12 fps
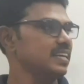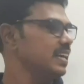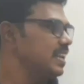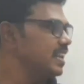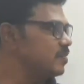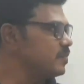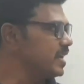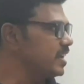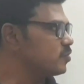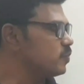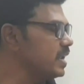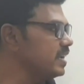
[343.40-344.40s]
Let me
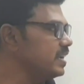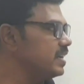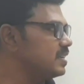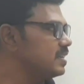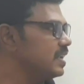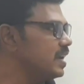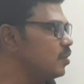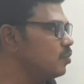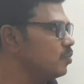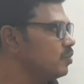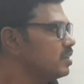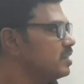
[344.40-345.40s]
explain it
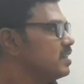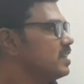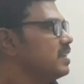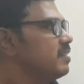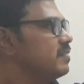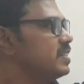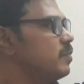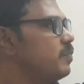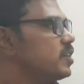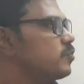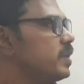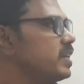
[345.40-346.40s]
now with the
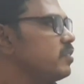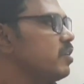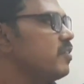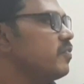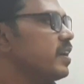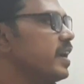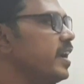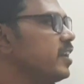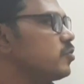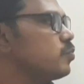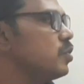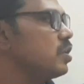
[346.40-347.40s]
perspective of
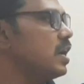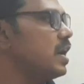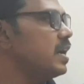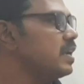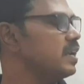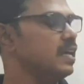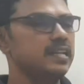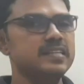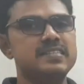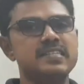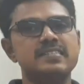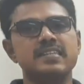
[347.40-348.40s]
cash book or
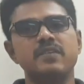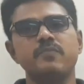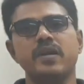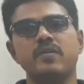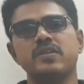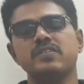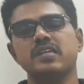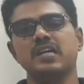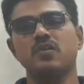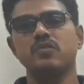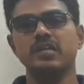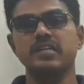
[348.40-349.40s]
receipts and payments
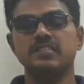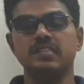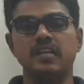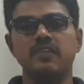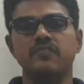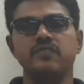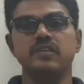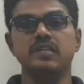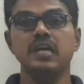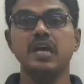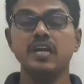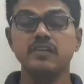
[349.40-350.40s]
account itself,
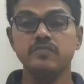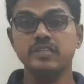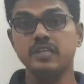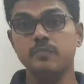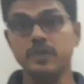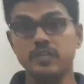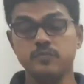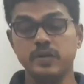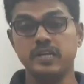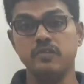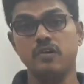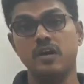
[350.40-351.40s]
not with the
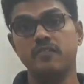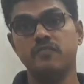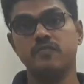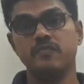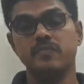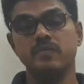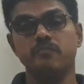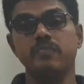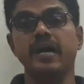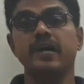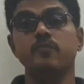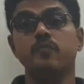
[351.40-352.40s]
perspective of
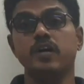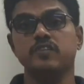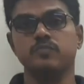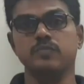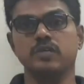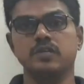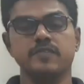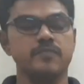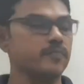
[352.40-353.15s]
bank passbook.